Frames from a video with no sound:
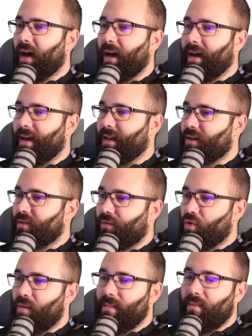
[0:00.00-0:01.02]
Uh, now,
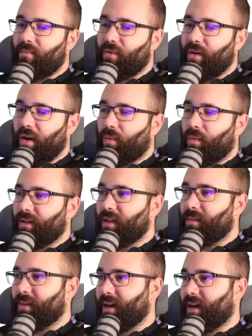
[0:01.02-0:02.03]
if you remember, I
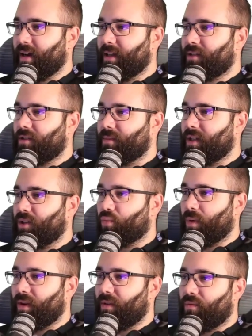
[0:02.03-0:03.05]
wanted my height to be
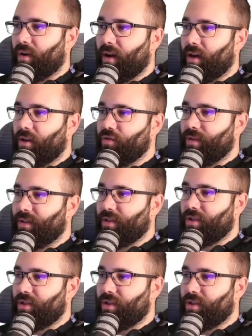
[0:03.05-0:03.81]
twenty-four hundred.